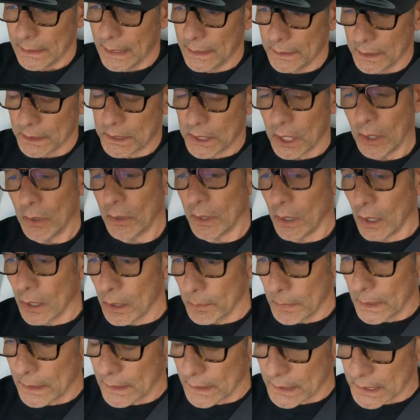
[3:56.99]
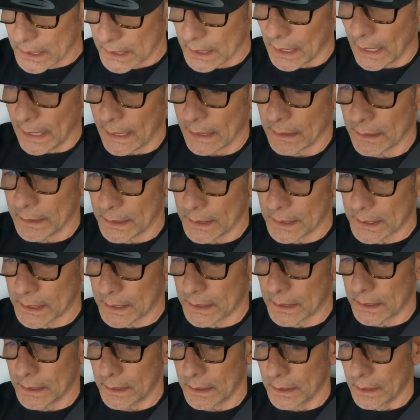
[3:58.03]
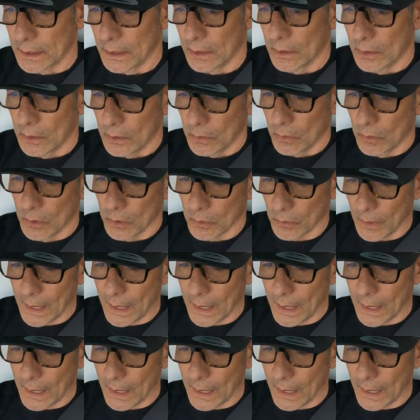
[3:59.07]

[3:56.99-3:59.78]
And the tone arm and the stylus were